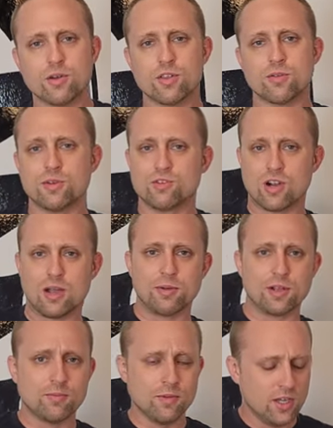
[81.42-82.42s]
with them and dropping
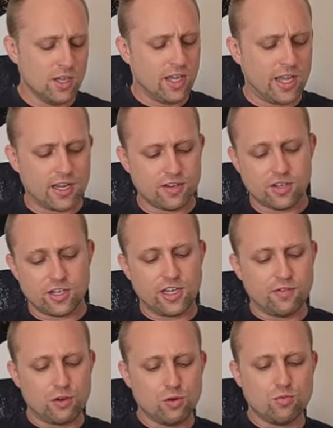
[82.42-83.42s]
them. And
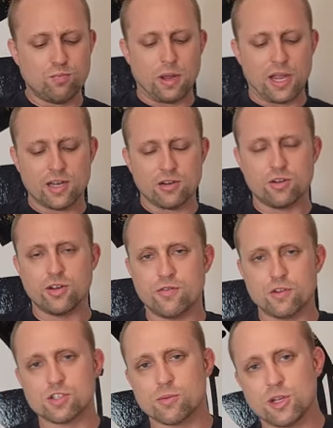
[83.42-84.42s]
if you bang your, if
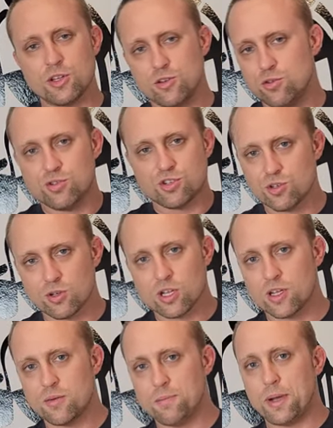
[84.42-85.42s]
you're somebody you still
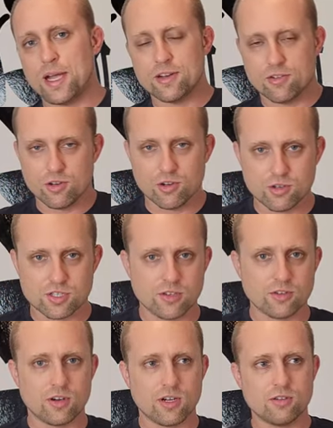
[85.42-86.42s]
like bang your yo-yos on
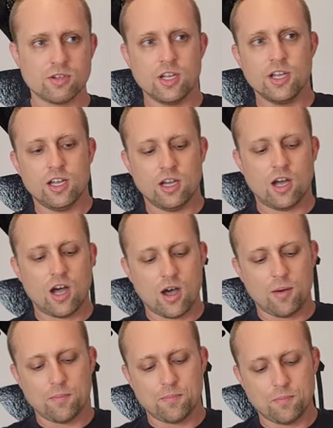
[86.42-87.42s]
the ground,
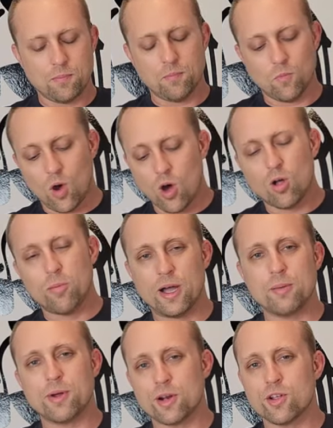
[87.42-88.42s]
um, all
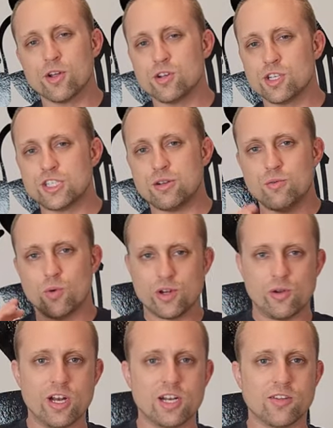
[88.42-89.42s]
bimetal yo yos you, when you
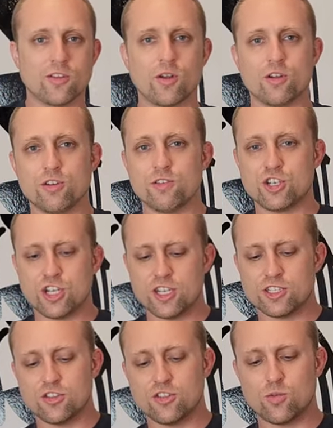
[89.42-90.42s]
hit it on the ground, you have a
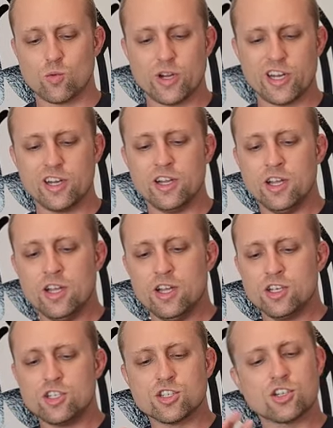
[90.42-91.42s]
chance of the ring
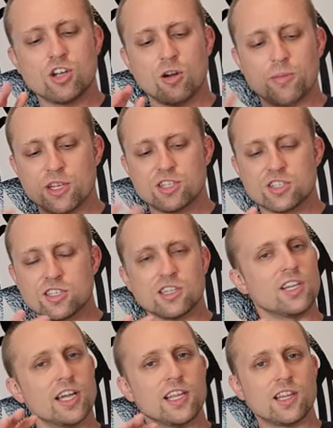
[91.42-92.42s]
just coming
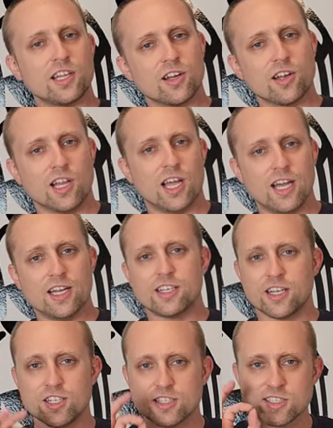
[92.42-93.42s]
slightly unaligned,
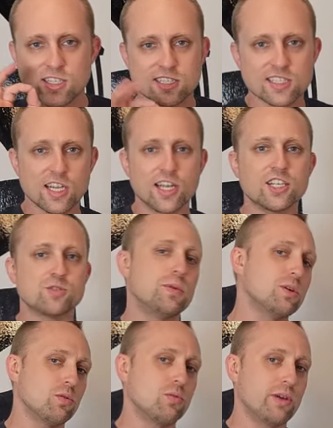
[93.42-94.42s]
and just the slightest
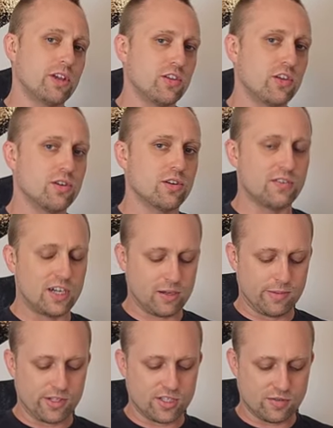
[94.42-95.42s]
bit will make the yo-yo vibe
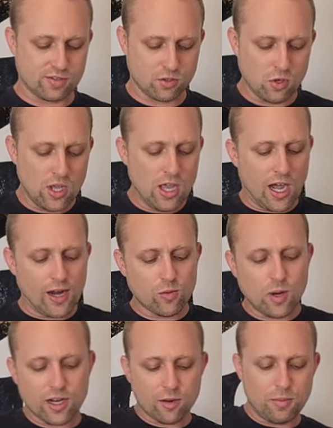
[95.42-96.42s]
and stuff. So I
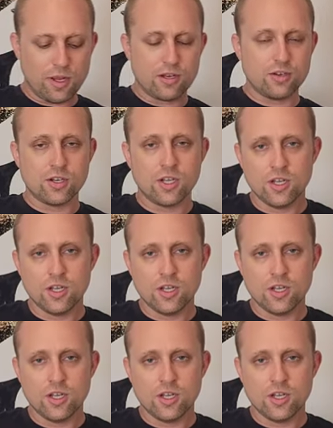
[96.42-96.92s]
recommend